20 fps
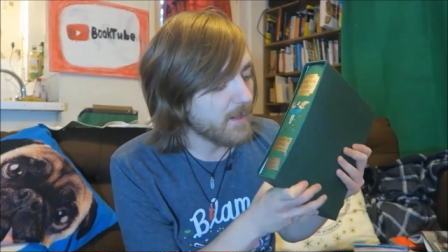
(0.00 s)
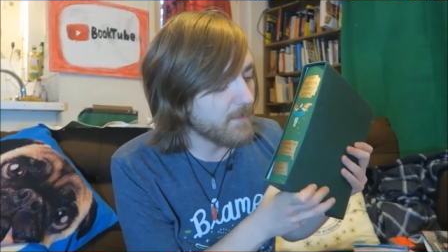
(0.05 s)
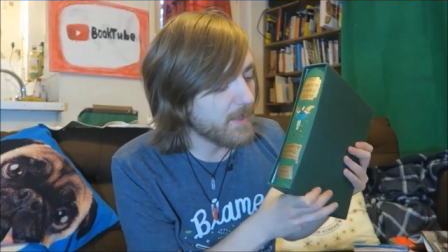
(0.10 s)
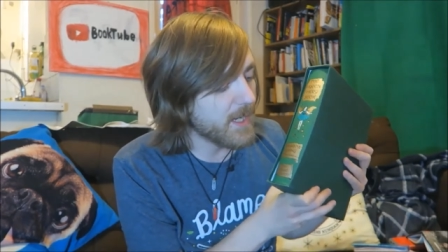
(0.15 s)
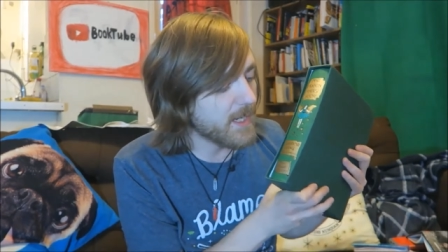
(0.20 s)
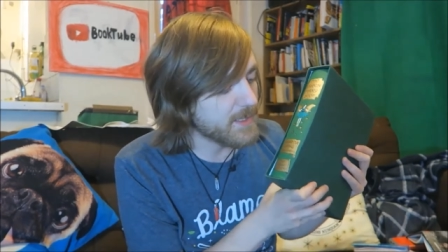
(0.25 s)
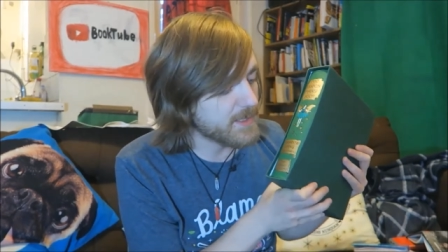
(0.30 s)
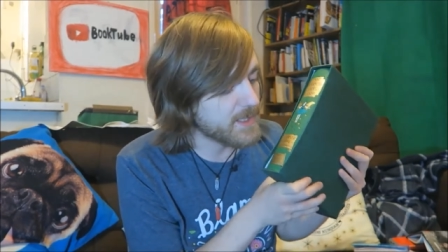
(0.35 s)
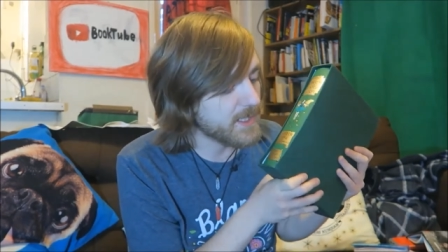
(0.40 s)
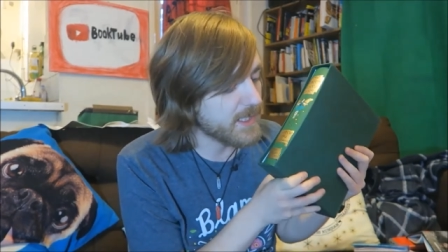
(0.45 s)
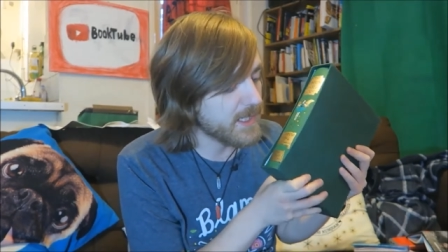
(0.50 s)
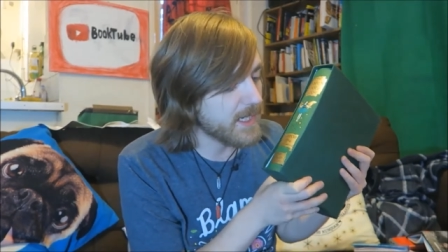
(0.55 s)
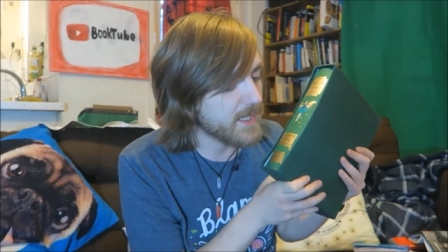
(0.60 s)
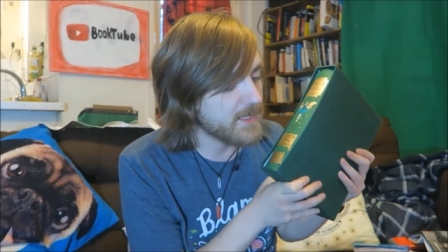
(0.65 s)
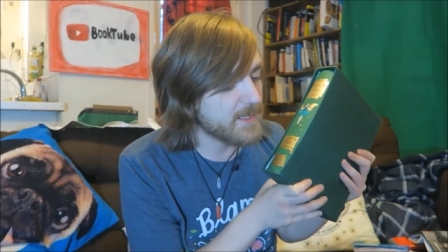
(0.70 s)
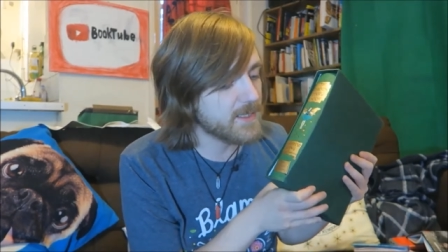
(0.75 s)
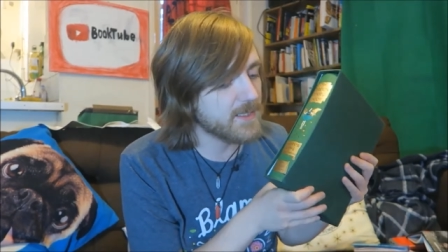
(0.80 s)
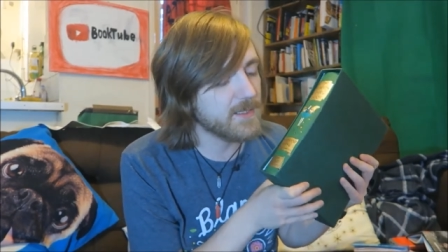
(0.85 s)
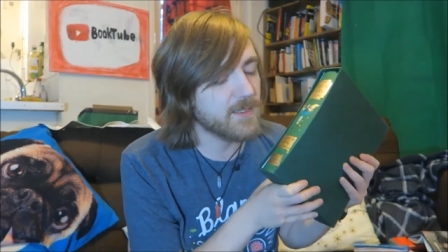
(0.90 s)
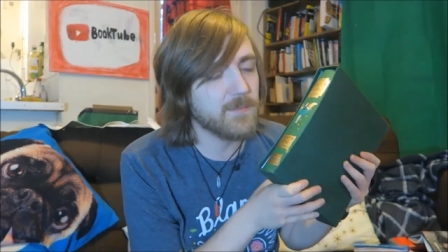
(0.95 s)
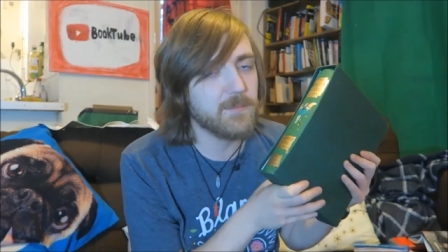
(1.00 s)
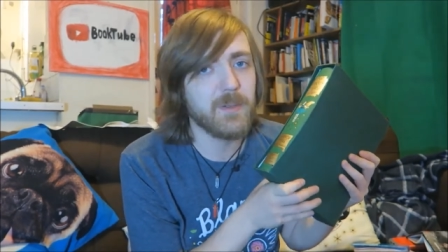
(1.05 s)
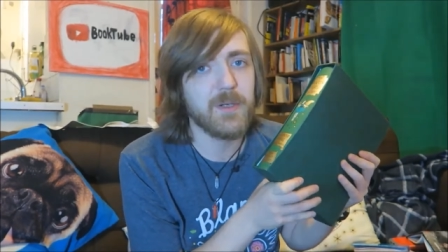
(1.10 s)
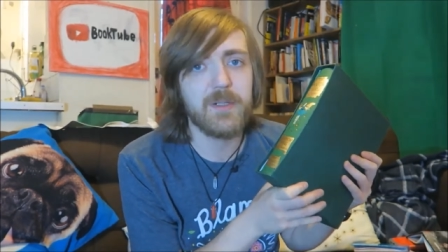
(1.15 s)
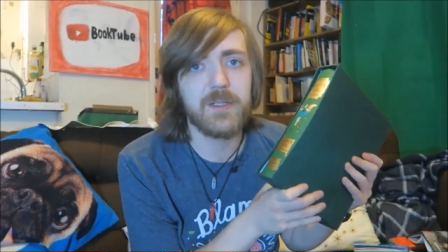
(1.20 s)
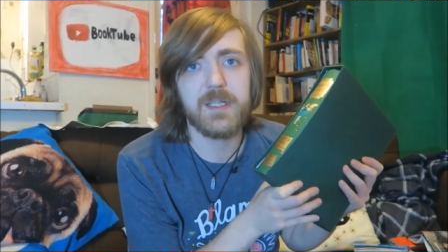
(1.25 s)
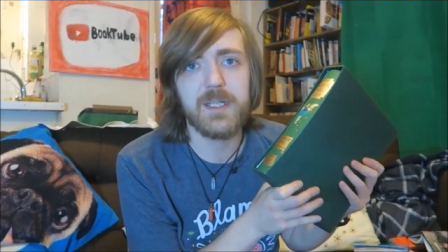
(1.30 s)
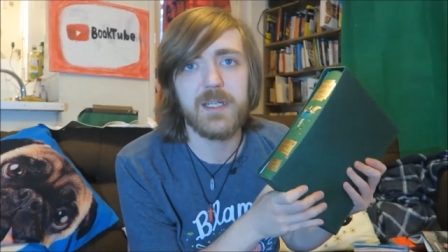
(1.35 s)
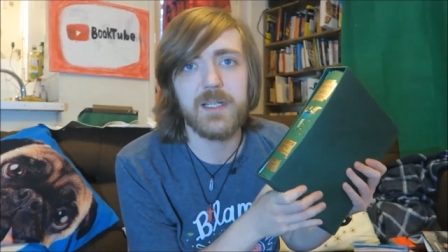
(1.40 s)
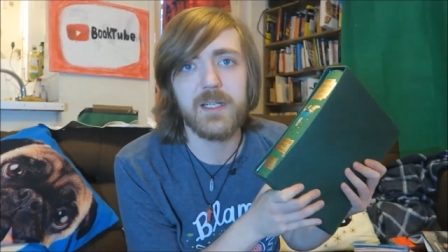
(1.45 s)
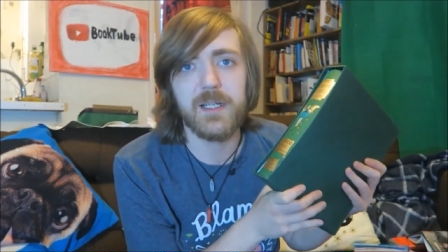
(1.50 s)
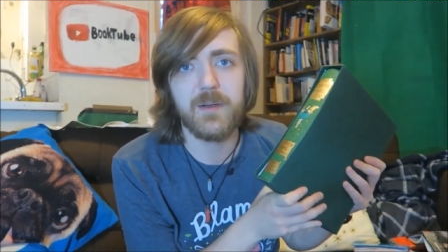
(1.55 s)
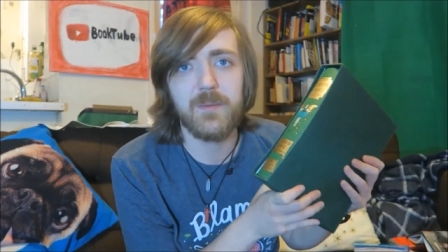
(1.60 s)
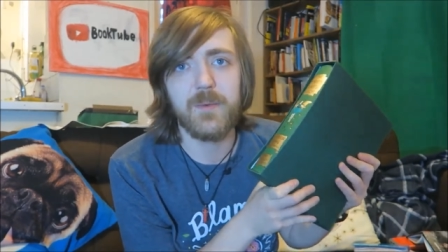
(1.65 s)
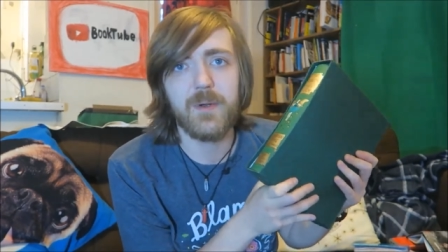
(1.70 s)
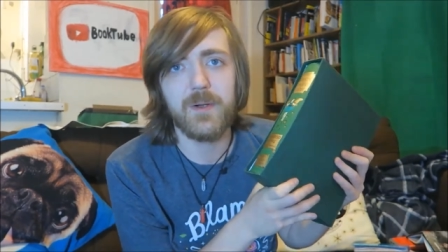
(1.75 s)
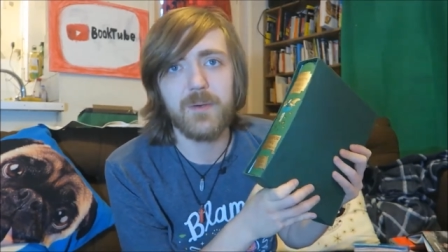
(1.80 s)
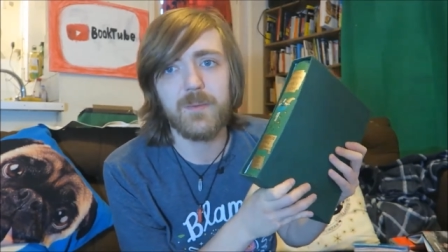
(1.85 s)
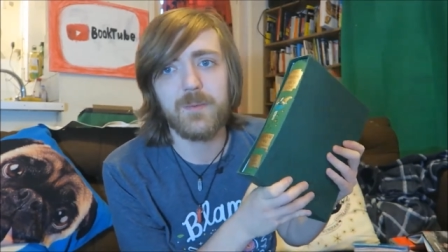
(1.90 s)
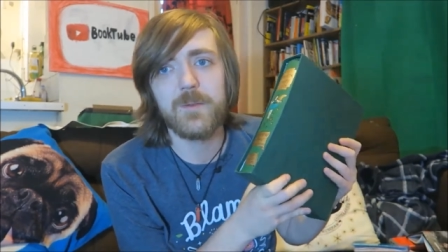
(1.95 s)
I might actually get into the book
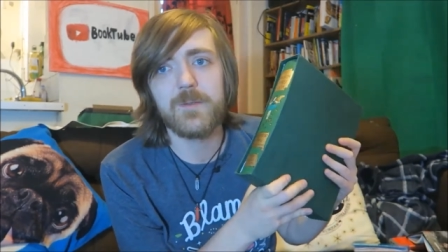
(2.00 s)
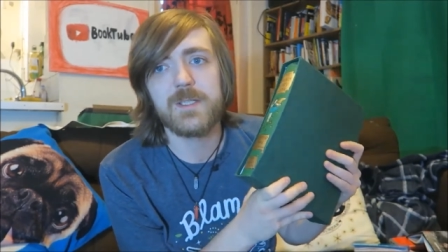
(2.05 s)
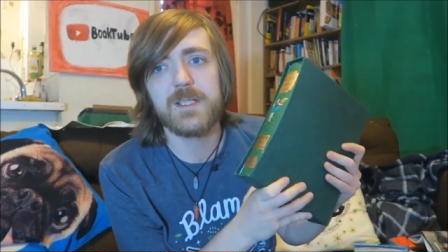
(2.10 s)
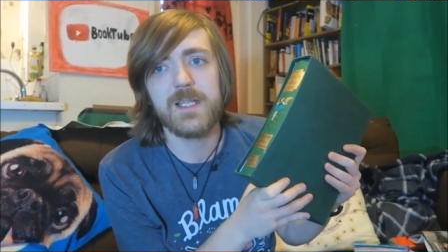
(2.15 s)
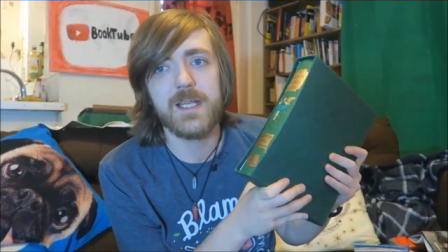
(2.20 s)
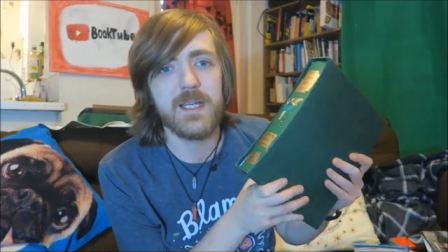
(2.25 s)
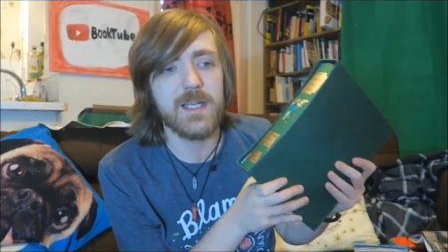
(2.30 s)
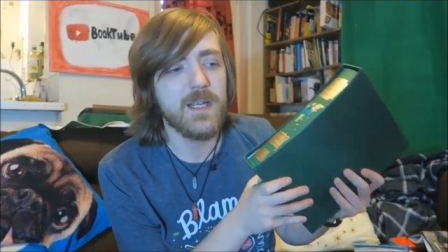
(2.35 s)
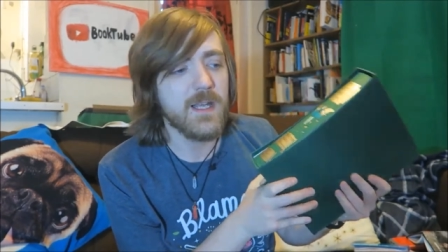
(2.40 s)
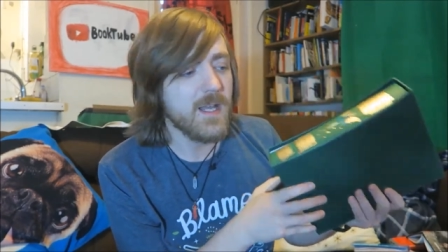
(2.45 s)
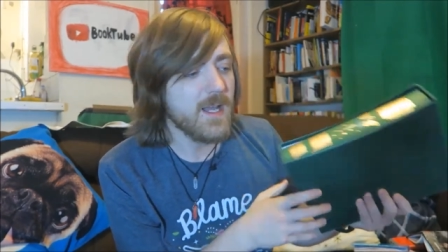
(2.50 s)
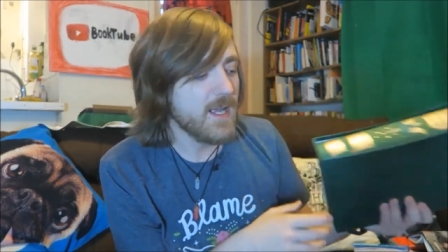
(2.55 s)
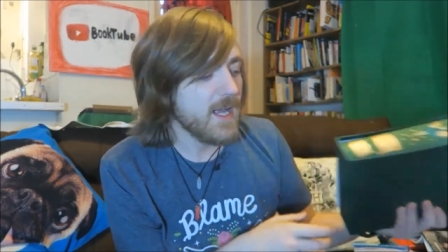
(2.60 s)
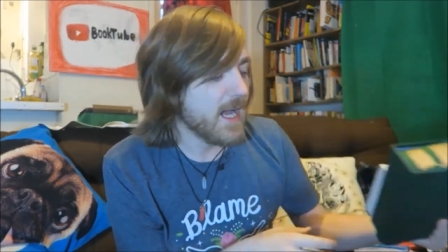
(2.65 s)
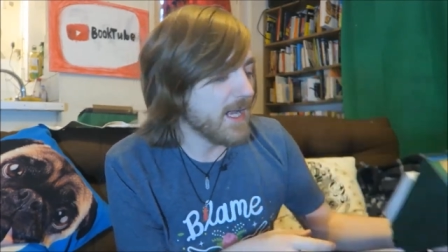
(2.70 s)
dealing world, we'll see.